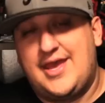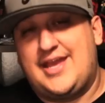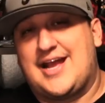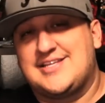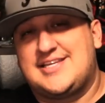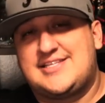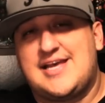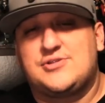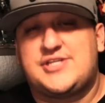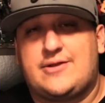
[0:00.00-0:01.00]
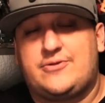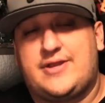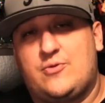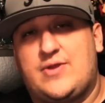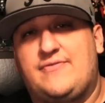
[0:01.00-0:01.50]
Hey guys, d and Jacqueline
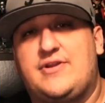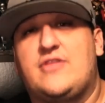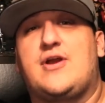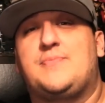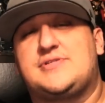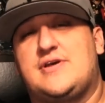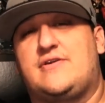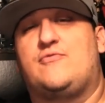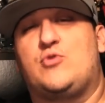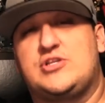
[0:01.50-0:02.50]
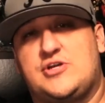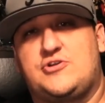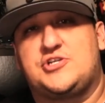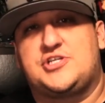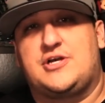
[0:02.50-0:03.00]
here, and we have another episode of What's on
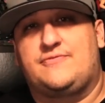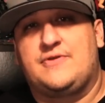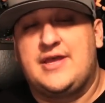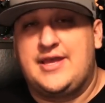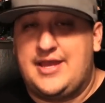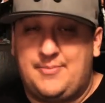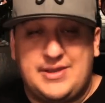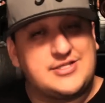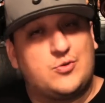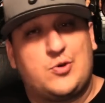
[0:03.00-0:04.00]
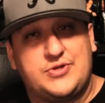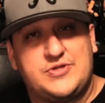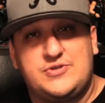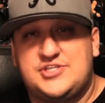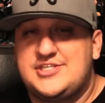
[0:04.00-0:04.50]
Your Shelf. And basically what we're
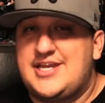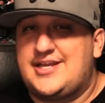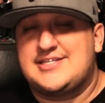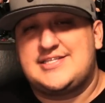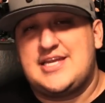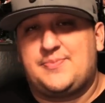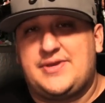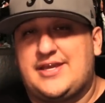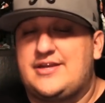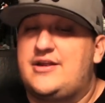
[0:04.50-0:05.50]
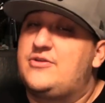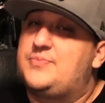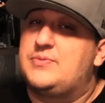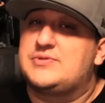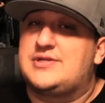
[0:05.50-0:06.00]
doing is just taking a sneak peek into other
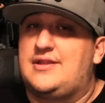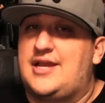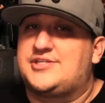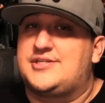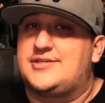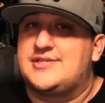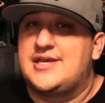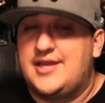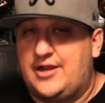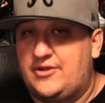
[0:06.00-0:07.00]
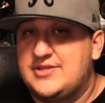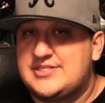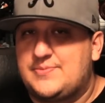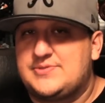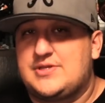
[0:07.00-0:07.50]
people's collections. And on this
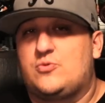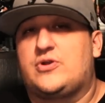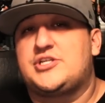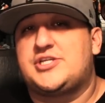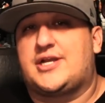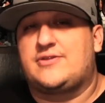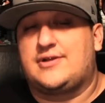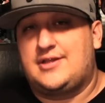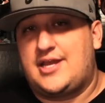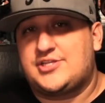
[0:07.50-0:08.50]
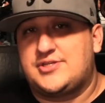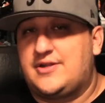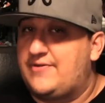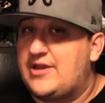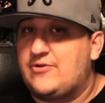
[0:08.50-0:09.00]
episode, we're going to check out the collection
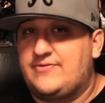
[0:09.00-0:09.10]
of Henry